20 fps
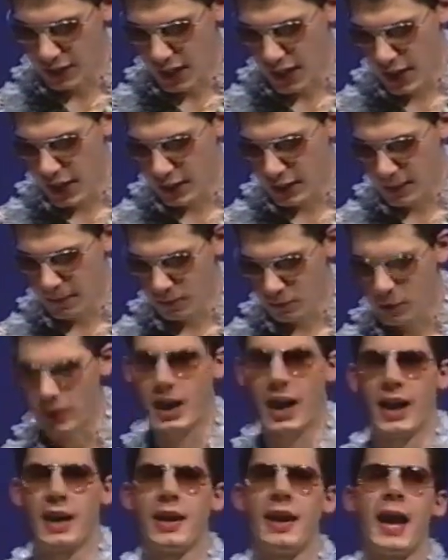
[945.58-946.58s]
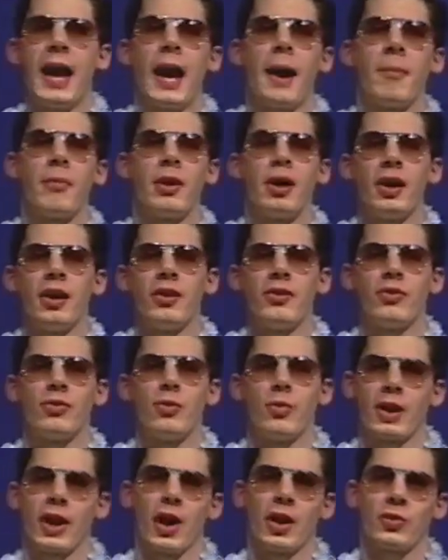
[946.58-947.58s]
condoms. We got cameras.
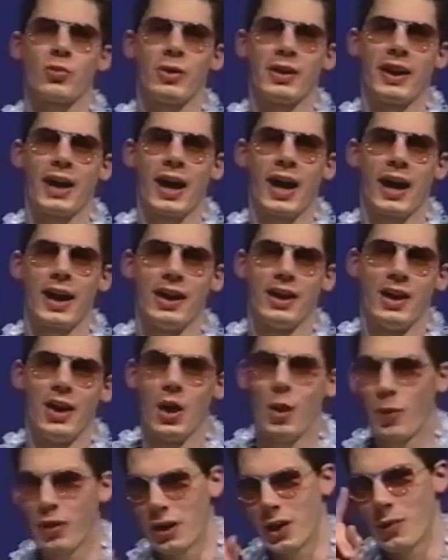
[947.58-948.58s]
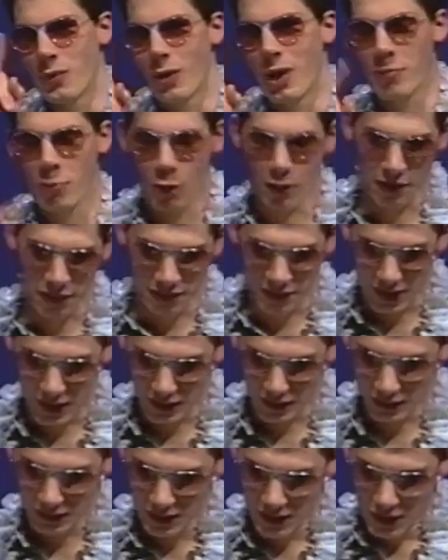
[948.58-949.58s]
What else we got? We need one more
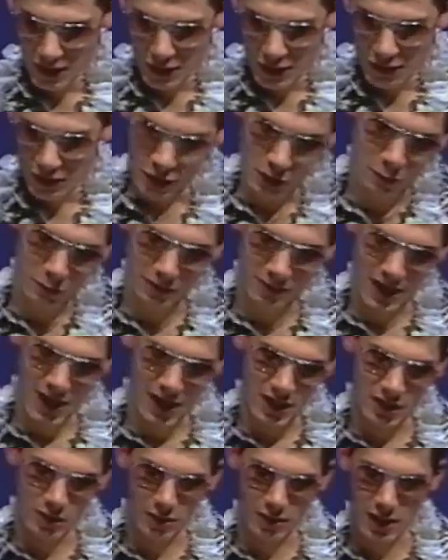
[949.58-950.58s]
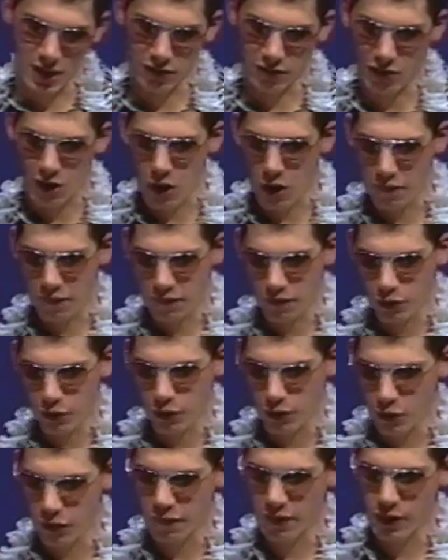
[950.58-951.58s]
thing. This protects you against harmful
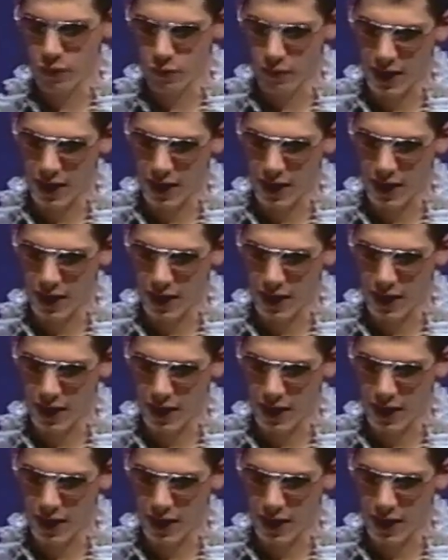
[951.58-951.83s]
UV